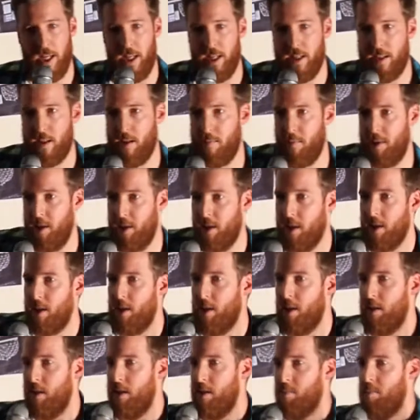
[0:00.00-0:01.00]
case. I mean,
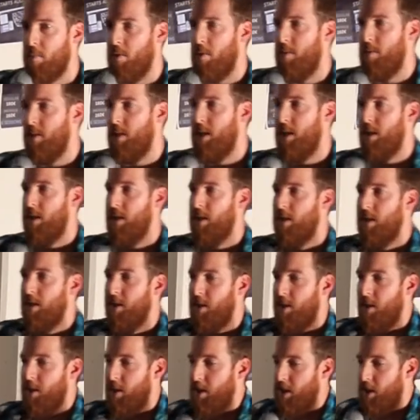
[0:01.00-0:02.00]
this probably
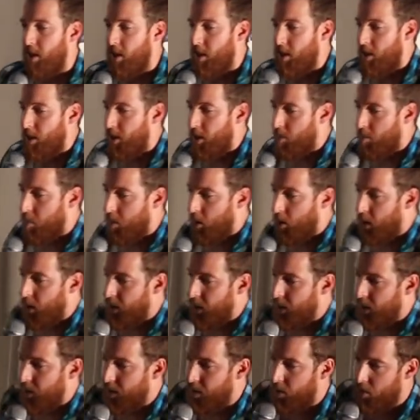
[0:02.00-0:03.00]

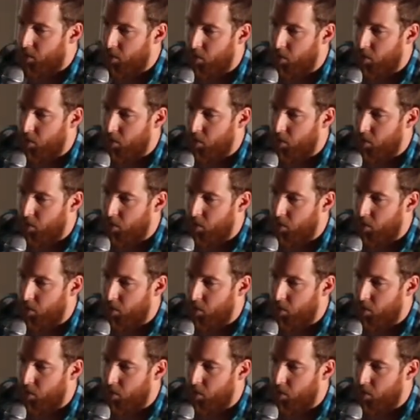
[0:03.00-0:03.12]
applies